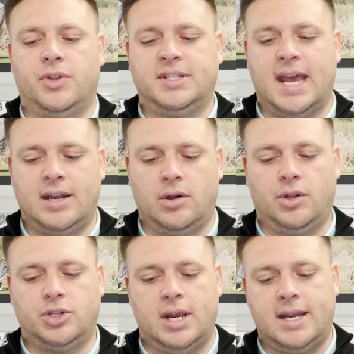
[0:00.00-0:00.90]
the
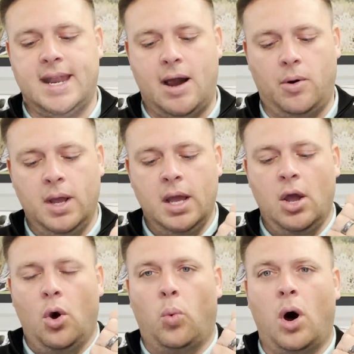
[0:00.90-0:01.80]
technology, now
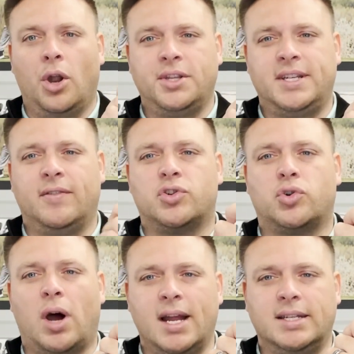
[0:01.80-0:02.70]
what Odyssey have
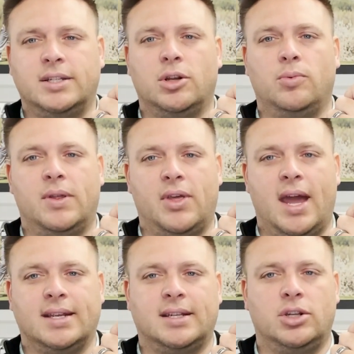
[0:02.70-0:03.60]
tried to do with
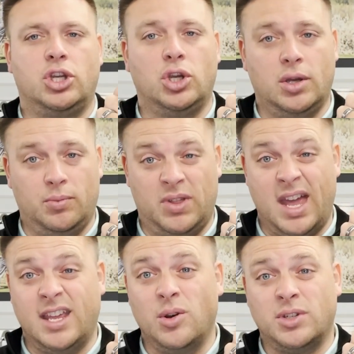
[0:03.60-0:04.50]
this and you, their
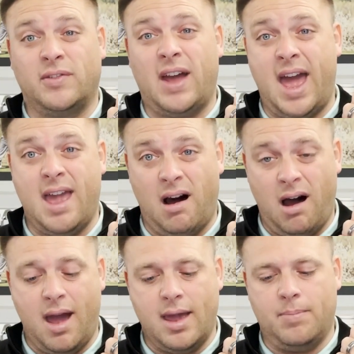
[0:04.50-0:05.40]
use of A
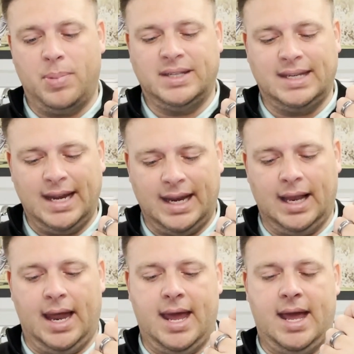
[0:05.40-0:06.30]
I,
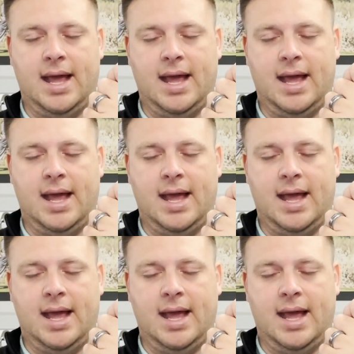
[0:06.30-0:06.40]
particularly